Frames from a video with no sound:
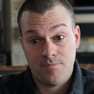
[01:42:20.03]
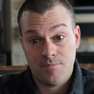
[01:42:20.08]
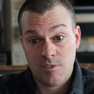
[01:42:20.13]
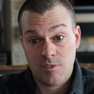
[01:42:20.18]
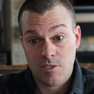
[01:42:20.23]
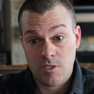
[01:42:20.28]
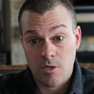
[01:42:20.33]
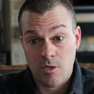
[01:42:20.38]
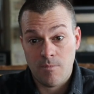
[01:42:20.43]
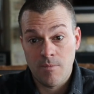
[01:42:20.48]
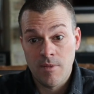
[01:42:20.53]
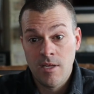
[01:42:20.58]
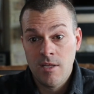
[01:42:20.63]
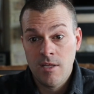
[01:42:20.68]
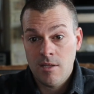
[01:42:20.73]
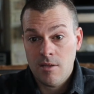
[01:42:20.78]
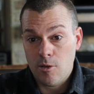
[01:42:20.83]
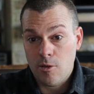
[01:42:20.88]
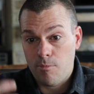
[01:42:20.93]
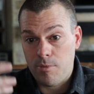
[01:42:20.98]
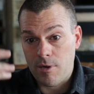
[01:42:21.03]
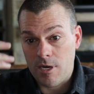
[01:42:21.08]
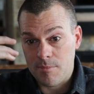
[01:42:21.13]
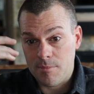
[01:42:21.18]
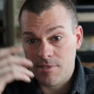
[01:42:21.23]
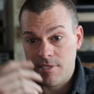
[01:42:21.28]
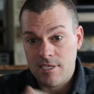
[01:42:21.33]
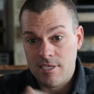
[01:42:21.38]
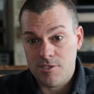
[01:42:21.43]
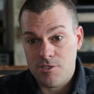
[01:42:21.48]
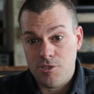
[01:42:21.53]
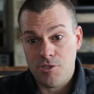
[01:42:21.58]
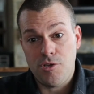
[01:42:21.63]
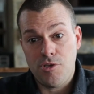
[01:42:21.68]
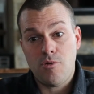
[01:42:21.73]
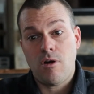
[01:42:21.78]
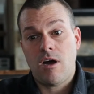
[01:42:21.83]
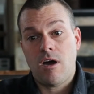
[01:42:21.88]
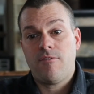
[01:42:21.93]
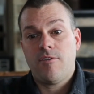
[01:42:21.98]
So Lil Pump says, do
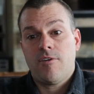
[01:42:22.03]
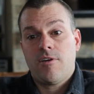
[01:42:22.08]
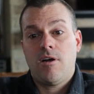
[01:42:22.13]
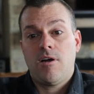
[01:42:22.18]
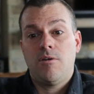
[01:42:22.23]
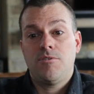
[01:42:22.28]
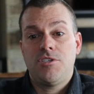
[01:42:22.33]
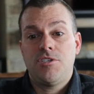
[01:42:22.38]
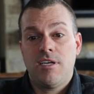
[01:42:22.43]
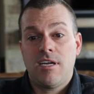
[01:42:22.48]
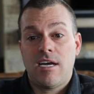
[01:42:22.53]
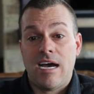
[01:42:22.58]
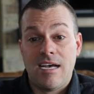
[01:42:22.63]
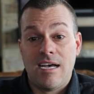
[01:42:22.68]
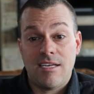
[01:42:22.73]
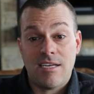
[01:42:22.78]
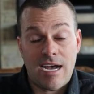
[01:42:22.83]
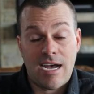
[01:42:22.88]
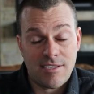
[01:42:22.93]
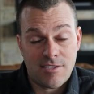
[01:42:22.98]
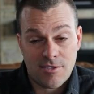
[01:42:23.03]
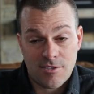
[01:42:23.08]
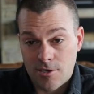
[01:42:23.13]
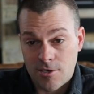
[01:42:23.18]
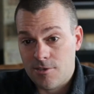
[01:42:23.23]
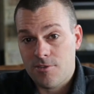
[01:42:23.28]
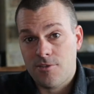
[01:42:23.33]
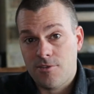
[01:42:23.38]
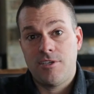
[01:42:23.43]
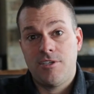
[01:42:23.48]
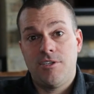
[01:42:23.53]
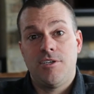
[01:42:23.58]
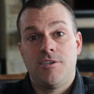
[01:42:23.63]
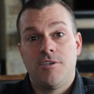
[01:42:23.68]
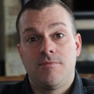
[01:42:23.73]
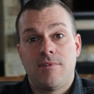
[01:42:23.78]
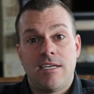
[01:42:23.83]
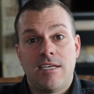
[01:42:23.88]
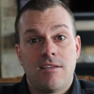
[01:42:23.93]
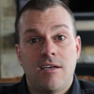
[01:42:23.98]
you offer coaching? I certainly
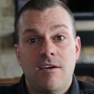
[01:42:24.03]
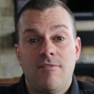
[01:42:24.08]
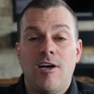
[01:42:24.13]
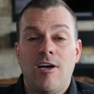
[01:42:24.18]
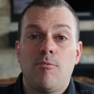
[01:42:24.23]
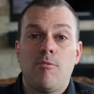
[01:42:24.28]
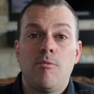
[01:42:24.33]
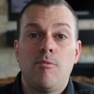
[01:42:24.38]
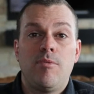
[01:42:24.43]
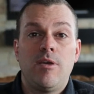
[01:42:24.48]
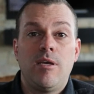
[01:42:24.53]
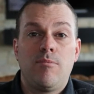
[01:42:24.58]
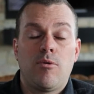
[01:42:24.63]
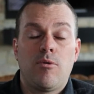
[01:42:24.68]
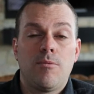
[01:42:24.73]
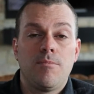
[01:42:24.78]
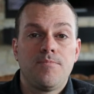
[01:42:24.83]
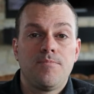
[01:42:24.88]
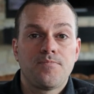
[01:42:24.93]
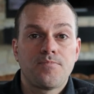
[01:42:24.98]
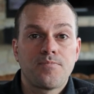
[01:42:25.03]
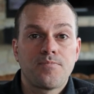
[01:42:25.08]
do. I love helping people.